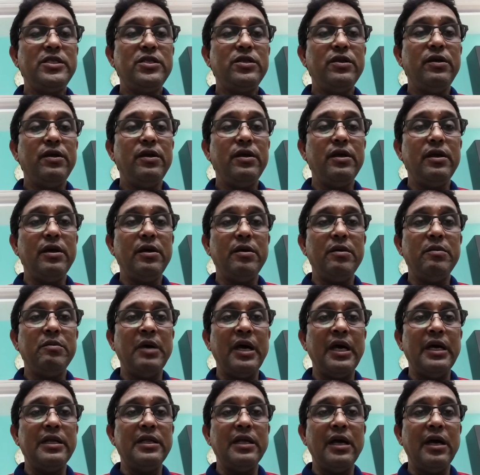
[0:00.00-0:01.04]

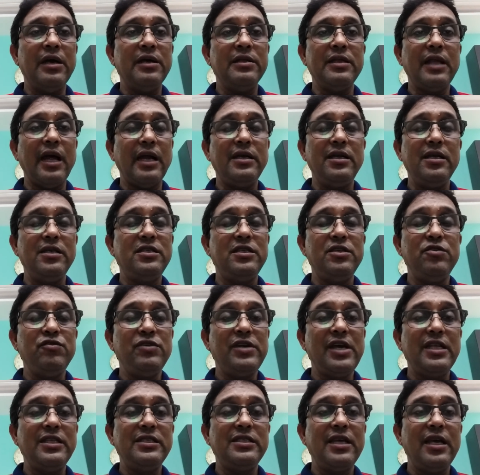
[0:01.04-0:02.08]
that is, you
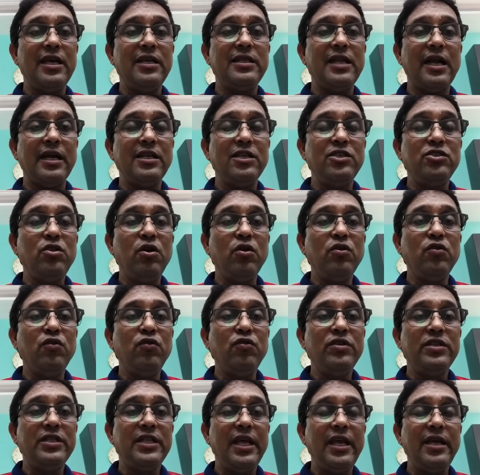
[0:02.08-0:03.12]
can say, that is the
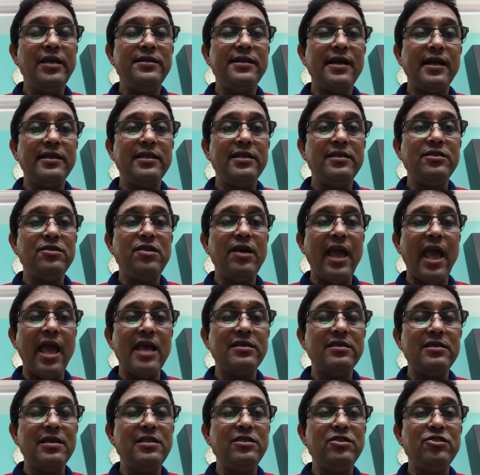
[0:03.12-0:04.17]
good thing, that is the
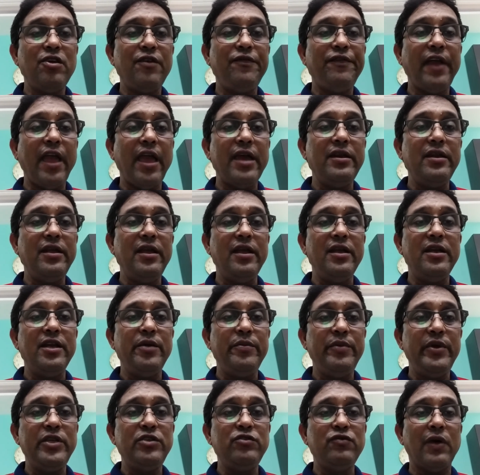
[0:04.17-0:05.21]
essence of any
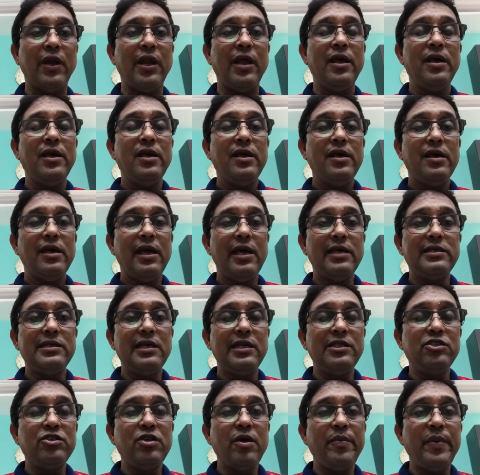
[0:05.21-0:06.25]
individual,
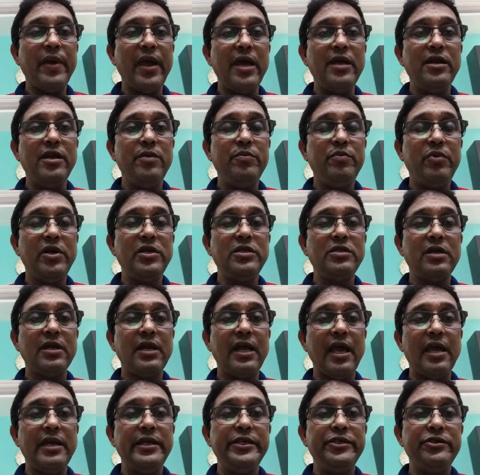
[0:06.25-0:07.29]
essence of any person,
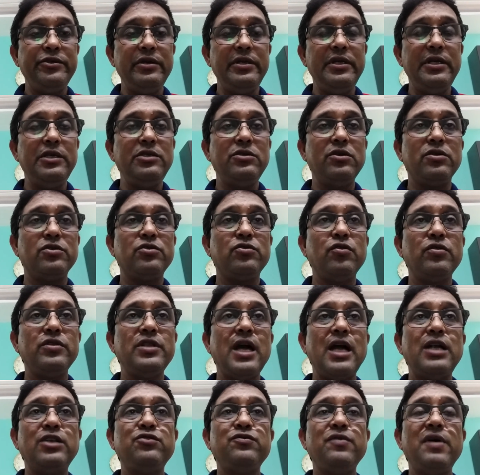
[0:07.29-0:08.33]
any citizen. So
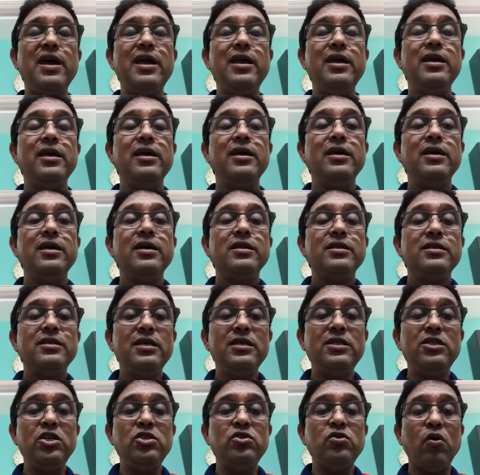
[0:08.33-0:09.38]
that's why
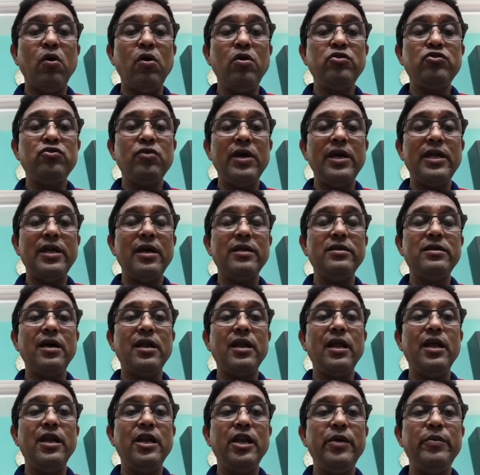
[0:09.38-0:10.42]
this is also
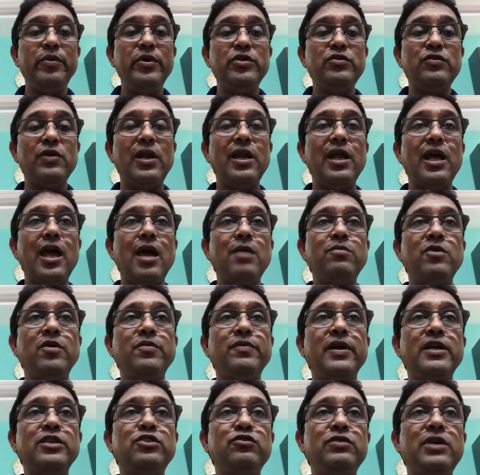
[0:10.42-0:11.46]
another individual aim
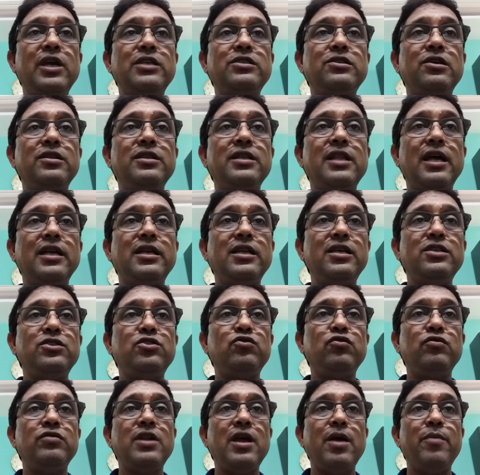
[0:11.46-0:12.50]
of education, that is
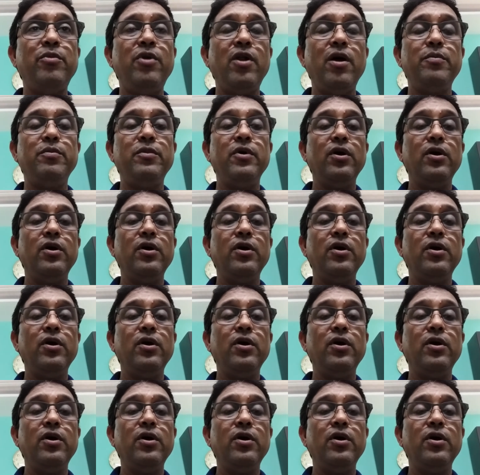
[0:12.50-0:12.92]
to develop